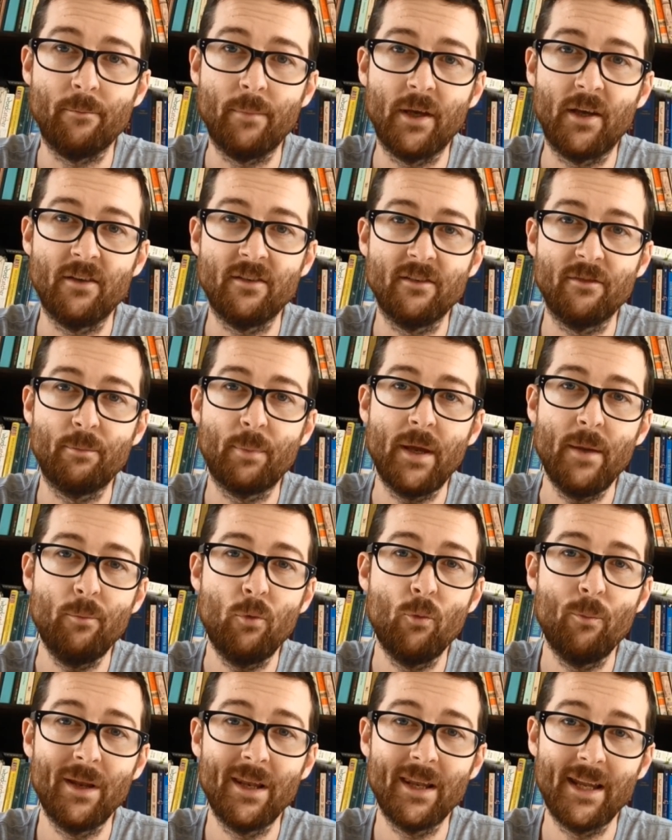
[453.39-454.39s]
because if people
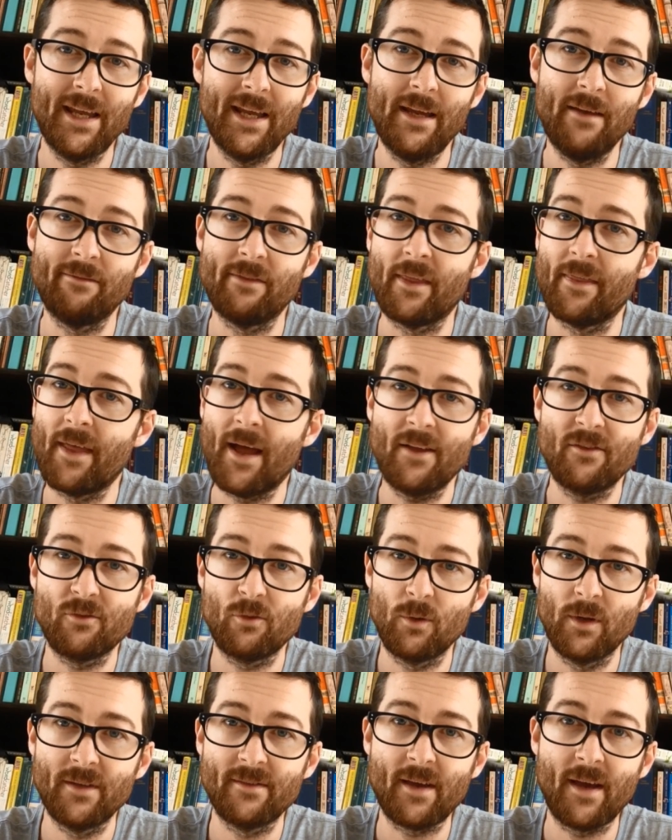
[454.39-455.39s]
believe that that's
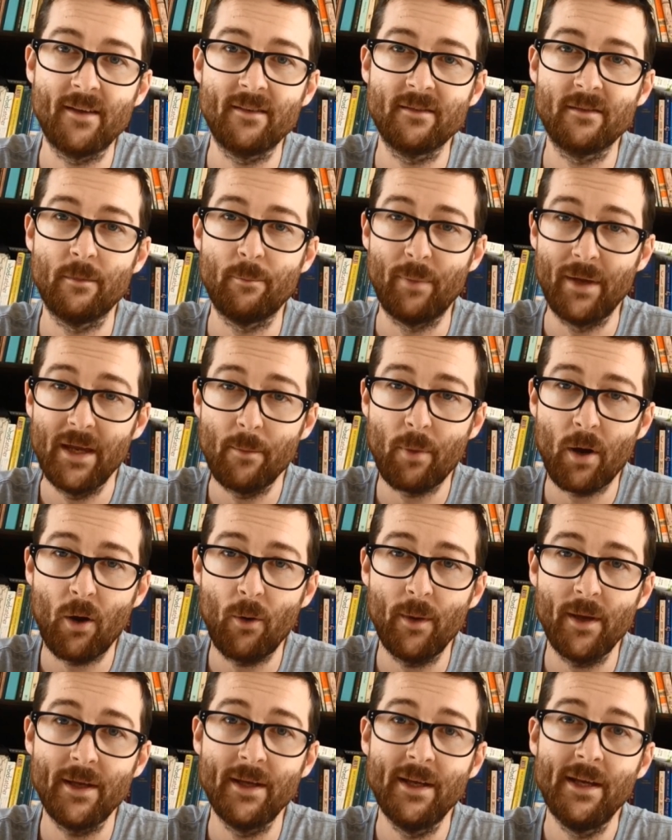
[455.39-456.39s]
all it takes to be a
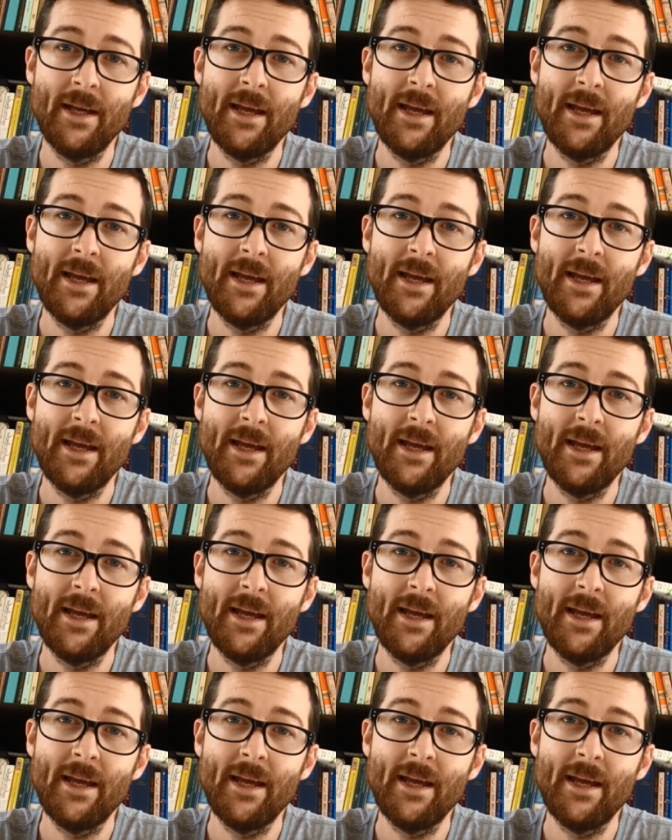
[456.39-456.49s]
poet,